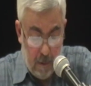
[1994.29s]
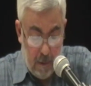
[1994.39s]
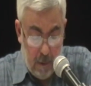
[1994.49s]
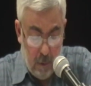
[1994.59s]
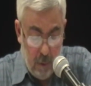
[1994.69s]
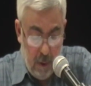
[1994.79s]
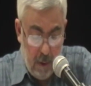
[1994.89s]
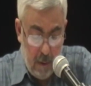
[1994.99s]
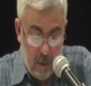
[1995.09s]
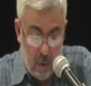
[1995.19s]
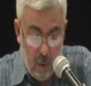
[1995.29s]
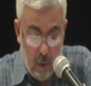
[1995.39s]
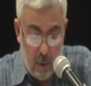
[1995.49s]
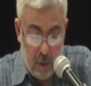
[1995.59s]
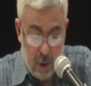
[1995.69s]
and looking at the
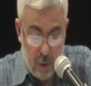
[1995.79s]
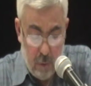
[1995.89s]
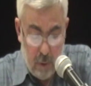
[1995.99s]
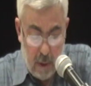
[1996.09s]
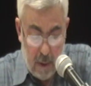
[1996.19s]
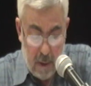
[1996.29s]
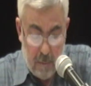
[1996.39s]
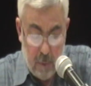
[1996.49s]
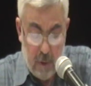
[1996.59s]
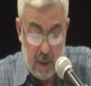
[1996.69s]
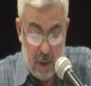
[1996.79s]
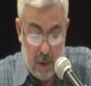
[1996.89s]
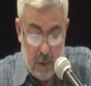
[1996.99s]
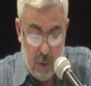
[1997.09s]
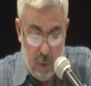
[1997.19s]
whole issue as a
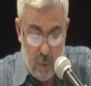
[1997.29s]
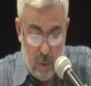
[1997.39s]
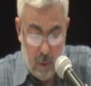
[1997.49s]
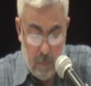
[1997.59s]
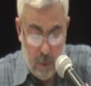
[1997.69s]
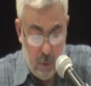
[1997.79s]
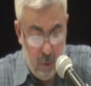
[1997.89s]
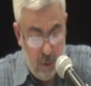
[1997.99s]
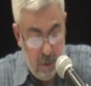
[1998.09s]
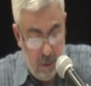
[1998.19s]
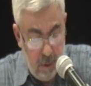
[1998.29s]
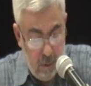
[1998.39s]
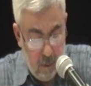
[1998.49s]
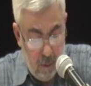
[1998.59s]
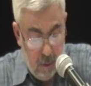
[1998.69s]
potential new opportunity